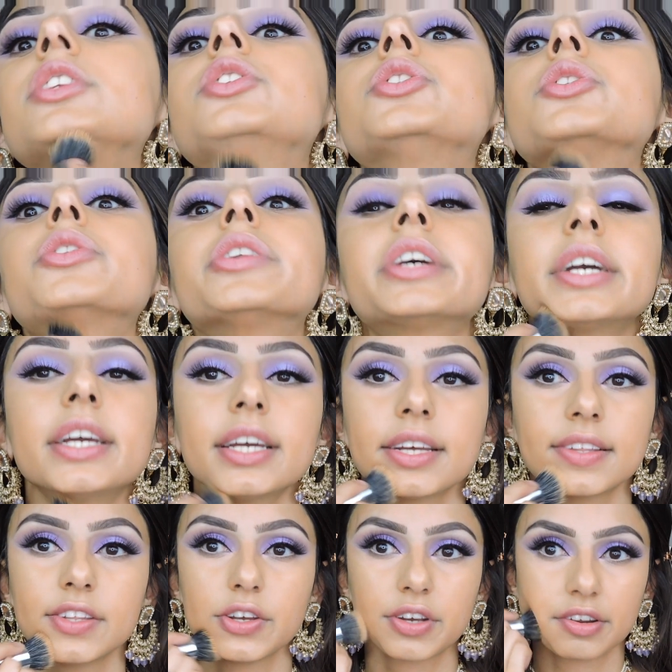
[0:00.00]
Jewelry.
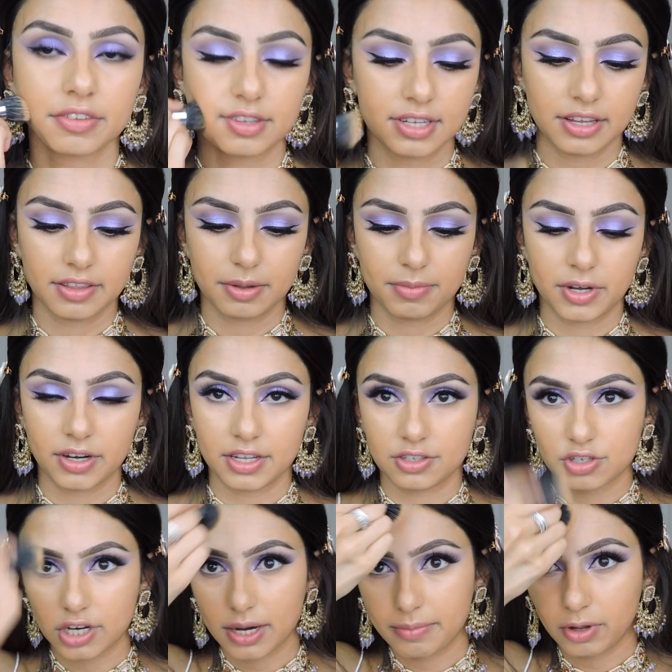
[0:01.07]
You can see them on
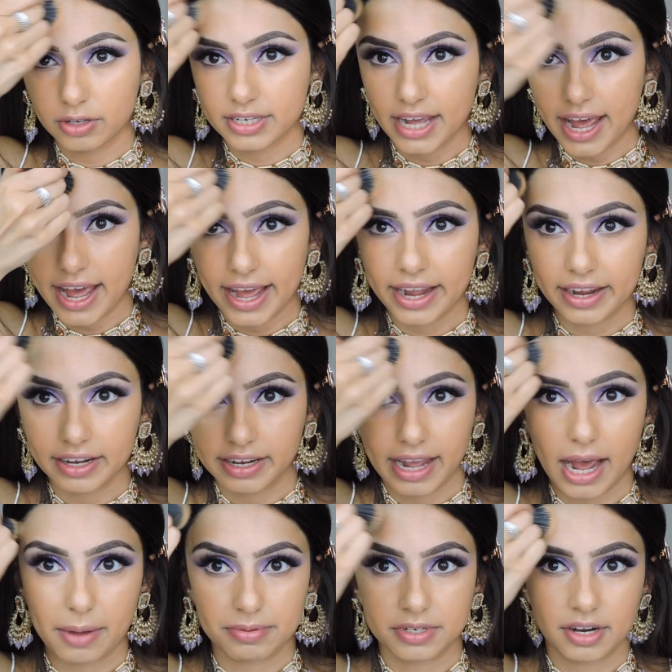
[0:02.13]
Instagram. I'll tag and
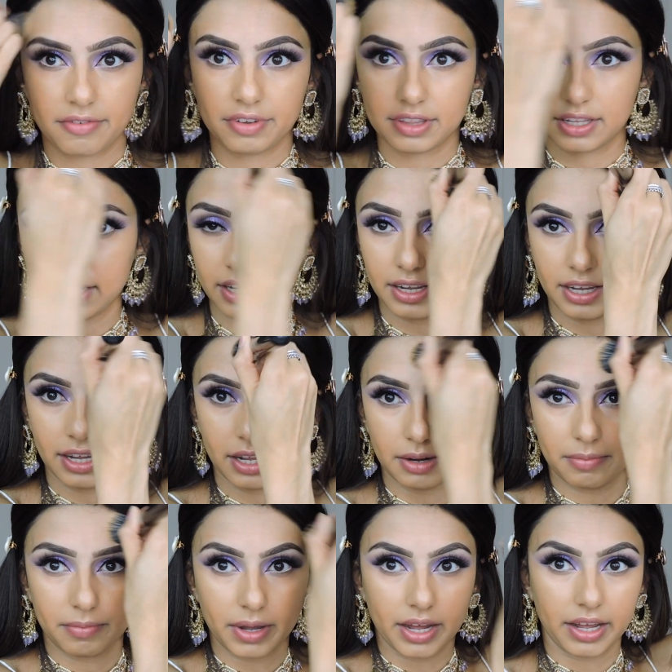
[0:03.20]
caption everything
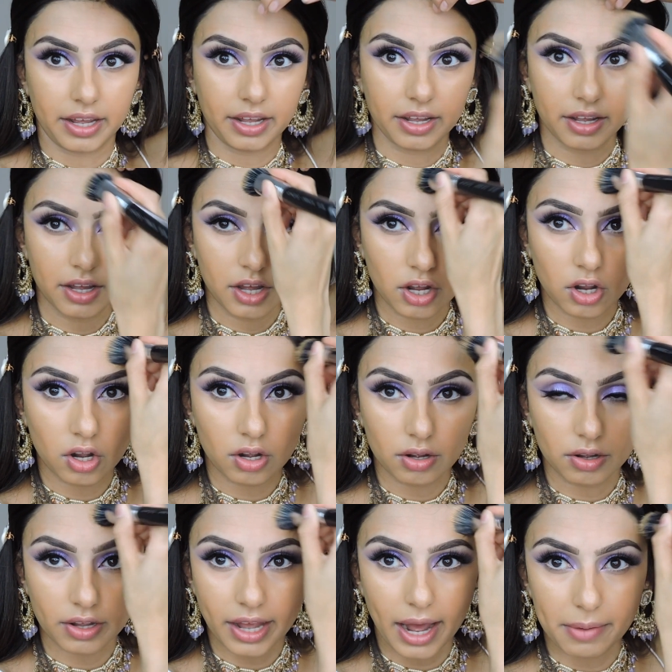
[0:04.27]
in my
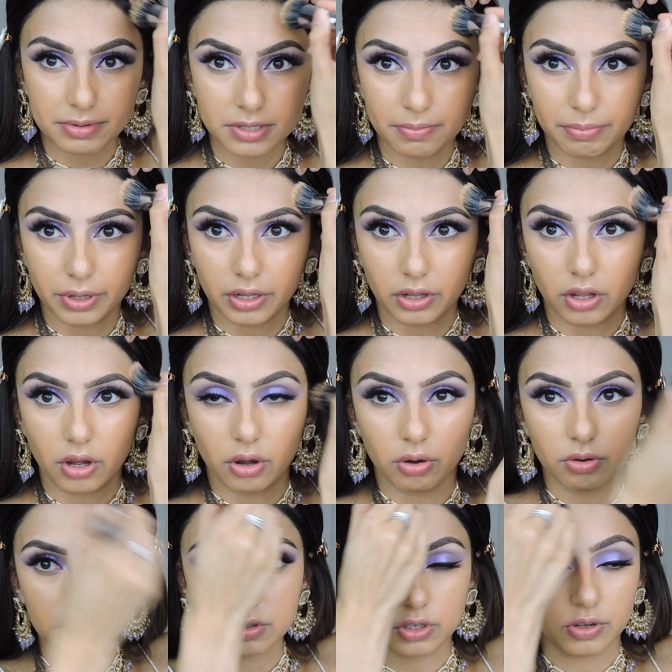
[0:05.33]
caption
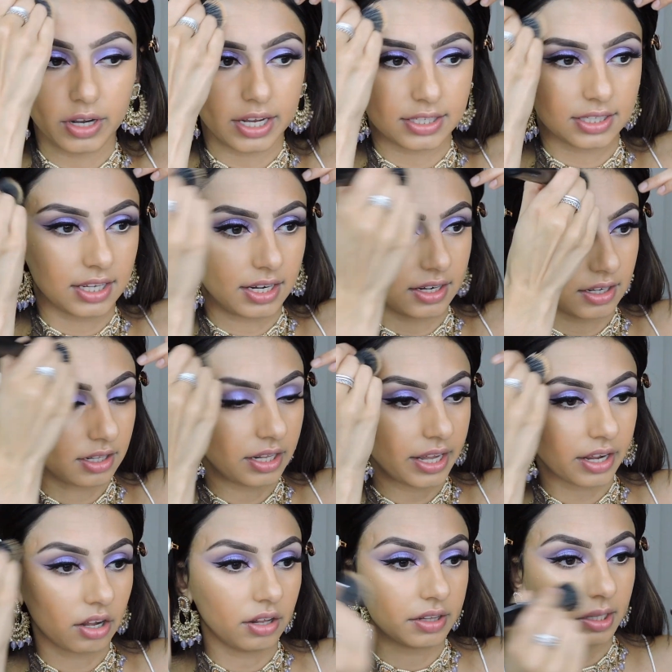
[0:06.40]
below so you guys can
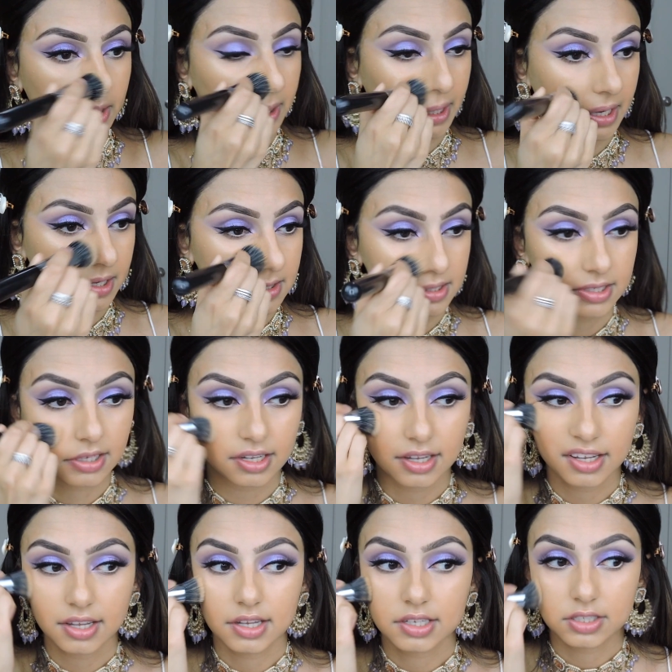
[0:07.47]
click all the links,
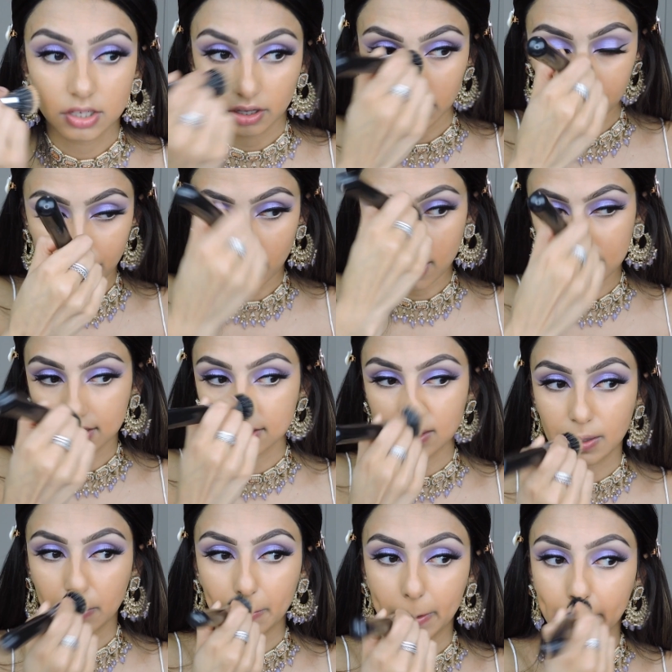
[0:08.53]
see all the products
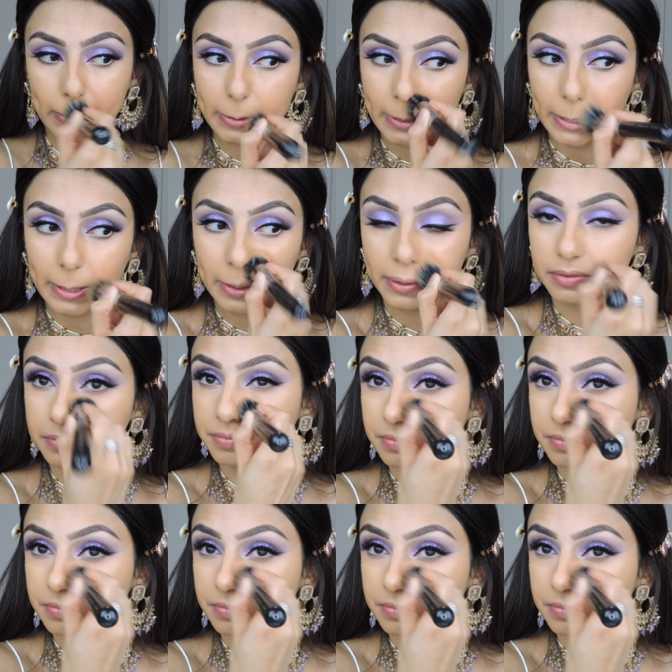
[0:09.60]
that I'm using.